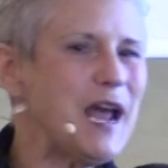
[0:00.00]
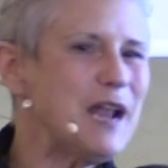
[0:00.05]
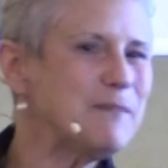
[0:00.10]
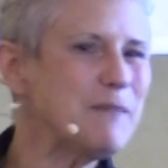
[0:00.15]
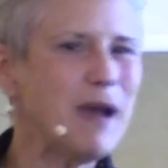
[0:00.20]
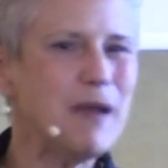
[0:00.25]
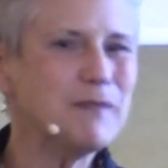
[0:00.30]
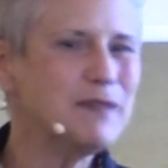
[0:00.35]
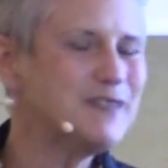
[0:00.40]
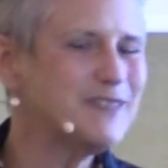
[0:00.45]
down
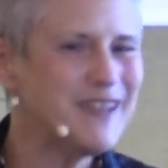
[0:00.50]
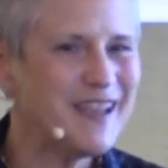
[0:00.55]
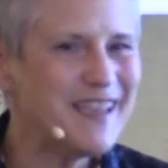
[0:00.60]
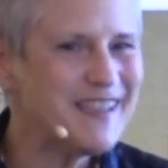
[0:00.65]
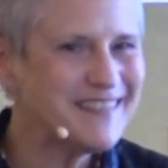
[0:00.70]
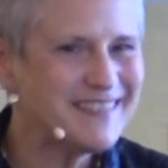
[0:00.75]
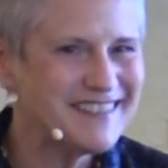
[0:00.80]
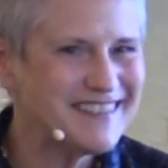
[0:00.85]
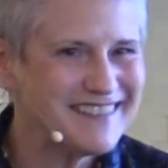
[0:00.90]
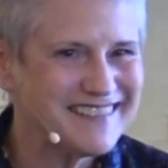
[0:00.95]
my
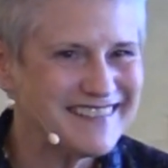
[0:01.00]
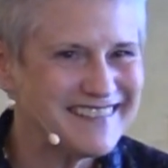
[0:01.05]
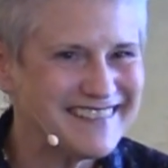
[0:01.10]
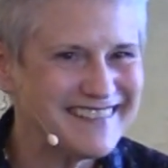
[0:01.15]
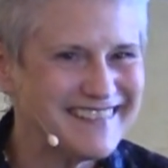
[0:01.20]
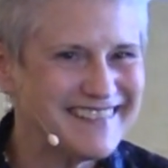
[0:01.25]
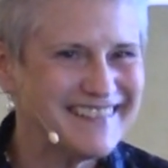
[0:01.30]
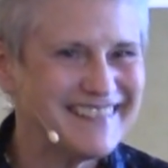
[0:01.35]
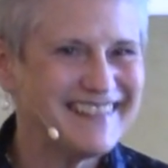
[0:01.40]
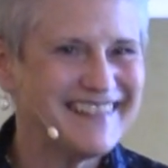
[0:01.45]
mistakes.
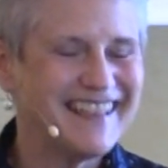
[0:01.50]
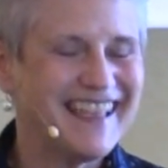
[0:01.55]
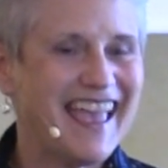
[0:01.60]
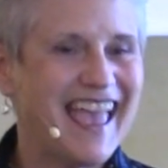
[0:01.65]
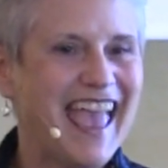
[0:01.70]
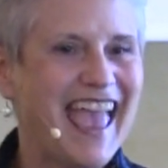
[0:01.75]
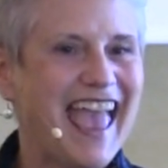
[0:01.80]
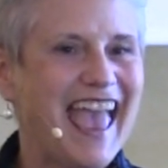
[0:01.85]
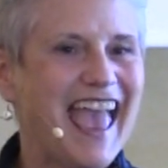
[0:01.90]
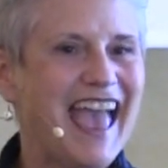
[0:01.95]

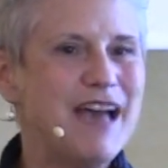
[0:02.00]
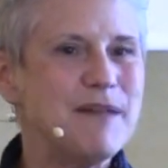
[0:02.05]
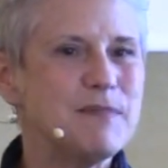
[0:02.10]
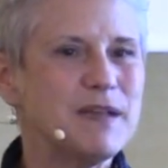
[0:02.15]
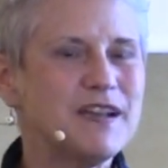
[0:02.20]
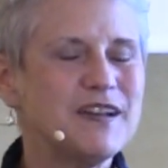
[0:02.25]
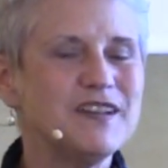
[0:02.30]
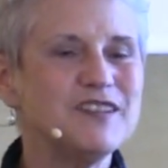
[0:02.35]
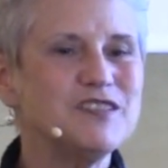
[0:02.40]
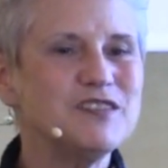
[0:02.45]

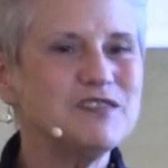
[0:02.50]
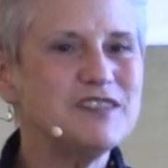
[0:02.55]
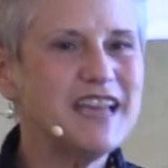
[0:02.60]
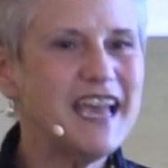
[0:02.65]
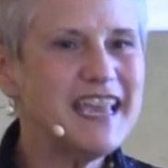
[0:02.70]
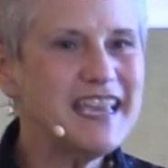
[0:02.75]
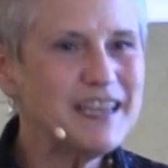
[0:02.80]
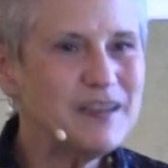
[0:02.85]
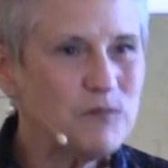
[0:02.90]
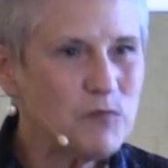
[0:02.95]
Because you've
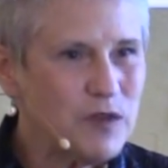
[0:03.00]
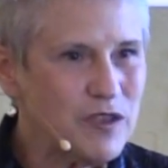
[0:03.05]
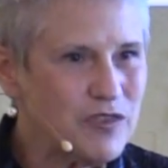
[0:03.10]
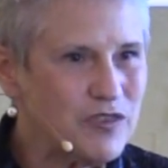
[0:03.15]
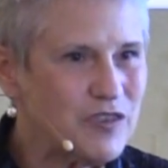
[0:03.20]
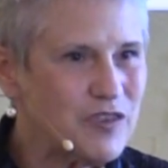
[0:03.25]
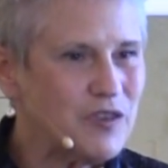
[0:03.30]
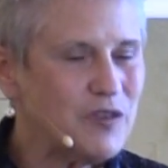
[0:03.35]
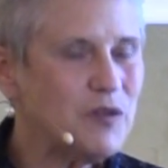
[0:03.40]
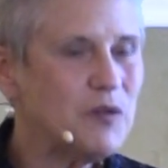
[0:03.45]
taken
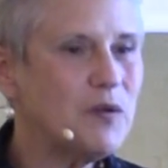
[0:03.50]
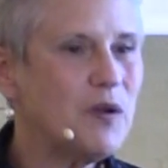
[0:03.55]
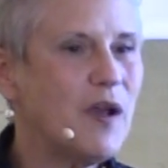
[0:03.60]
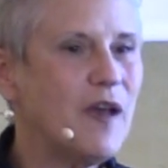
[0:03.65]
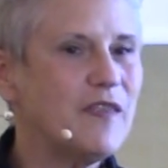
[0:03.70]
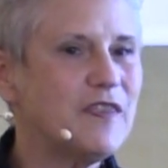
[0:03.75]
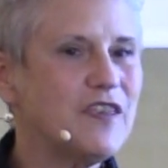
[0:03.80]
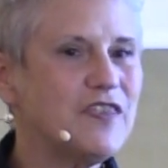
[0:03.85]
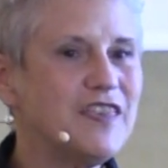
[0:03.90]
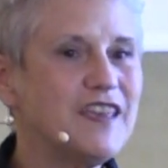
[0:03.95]
with you
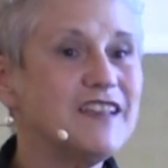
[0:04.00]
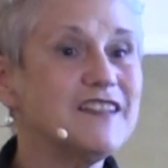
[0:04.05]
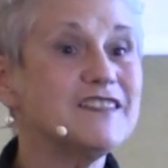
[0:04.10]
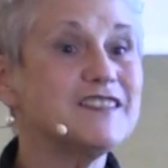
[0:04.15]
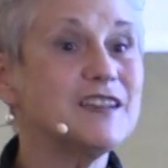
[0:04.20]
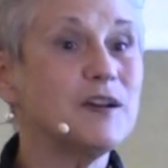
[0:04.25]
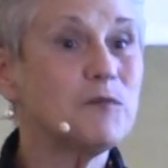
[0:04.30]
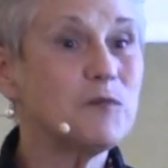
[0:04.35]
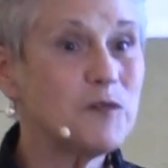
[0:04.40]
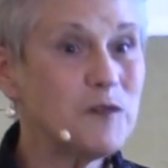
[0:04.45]
the
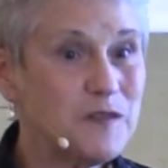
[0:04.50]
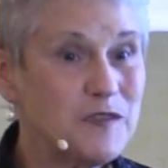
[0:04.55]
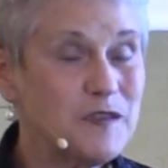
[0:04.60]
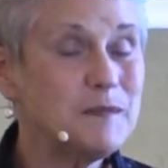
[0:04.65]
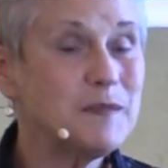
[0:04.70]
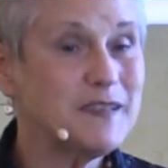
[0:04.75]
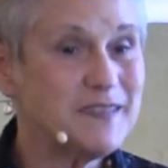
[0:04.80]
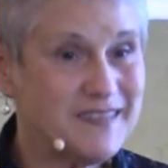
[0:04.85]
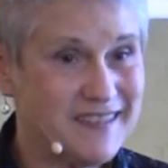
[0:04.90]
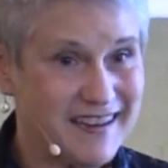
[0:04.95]
things that weren't
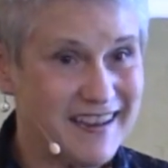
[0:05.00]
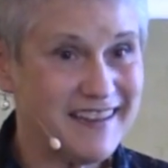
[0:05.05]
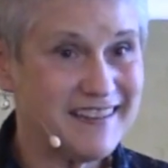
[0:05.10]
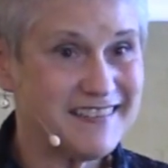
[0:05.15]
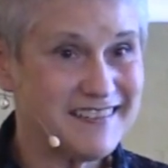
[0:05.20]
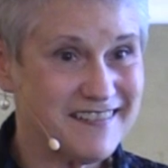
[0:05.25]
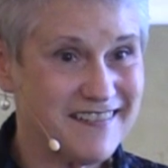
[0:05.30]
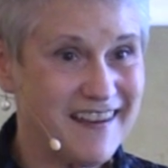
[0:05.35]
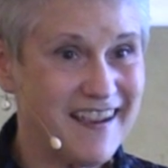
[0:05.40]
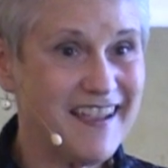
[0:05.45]
the
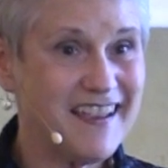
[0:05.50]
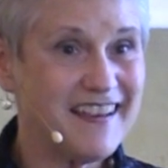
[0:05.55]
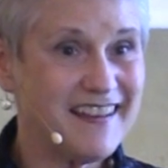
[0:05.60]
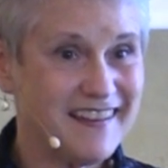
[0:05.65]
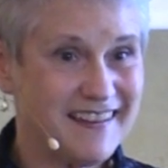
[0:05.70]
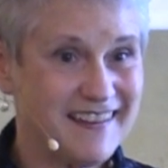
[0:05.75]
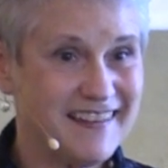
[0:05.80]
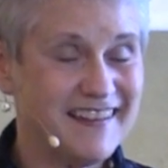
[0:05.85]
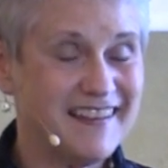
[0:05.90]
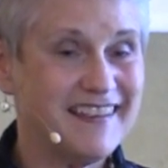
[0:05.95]
mistakes, right?